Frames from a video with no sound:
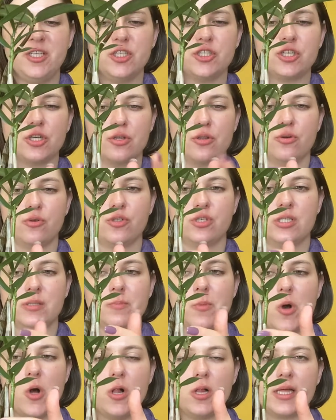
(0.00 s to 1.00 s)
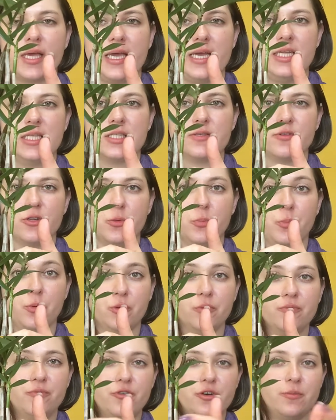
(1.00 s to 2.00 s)
sure those small canes will
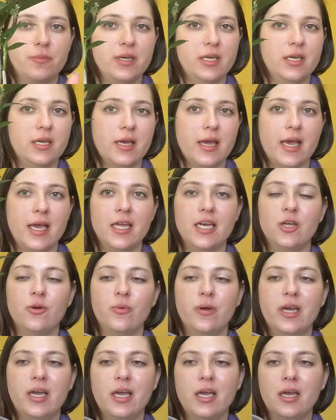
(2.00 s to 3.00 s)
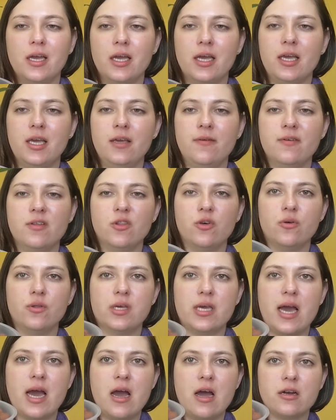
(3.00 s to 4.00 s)
bloom for me anyway, even though
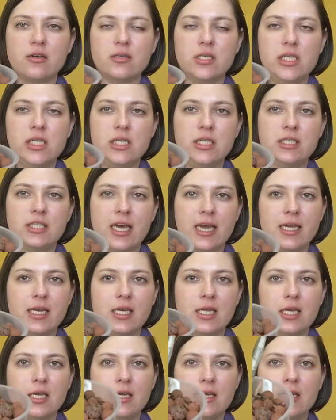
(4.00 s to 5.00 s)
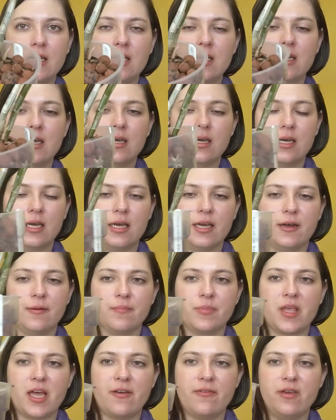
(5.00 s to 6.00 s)
they are teeny tiny.
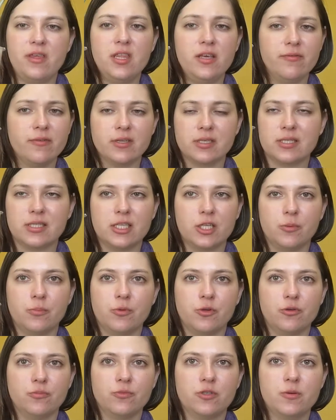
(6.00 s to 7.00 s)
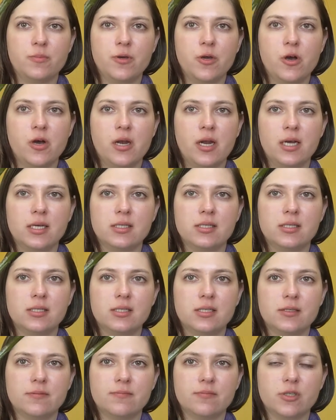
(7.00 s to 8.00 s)
I think they will still bloom, to be
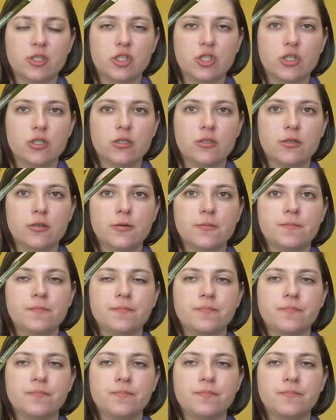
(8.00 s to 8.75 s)
honest. So